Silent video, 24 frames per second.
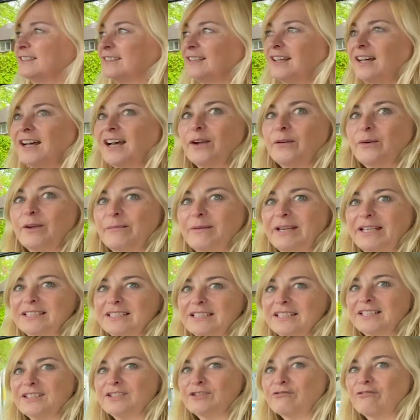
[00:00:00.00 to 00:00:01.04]
Highway
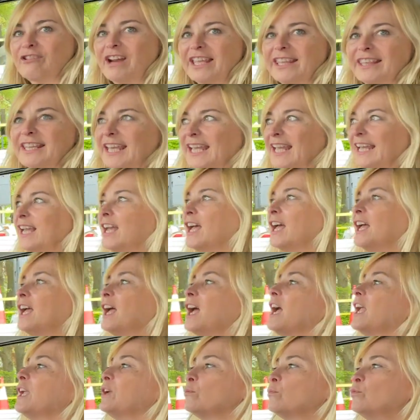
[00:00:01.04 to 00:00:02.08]
maintenance right there.
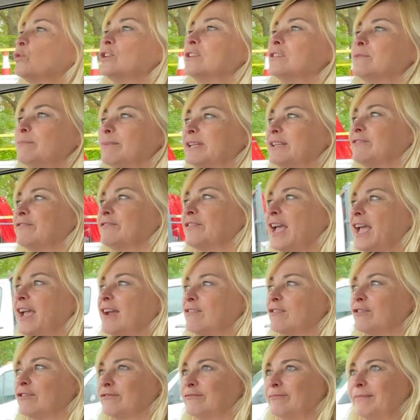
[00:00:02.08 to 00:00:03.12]
It wouldn't be
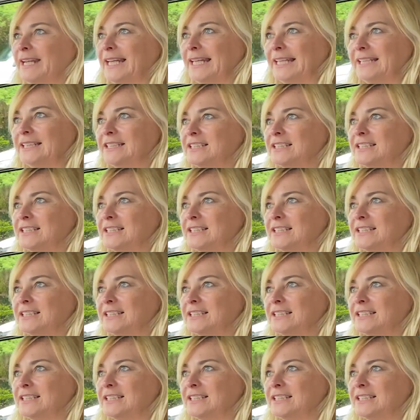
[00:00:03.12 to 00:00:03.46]
fair of me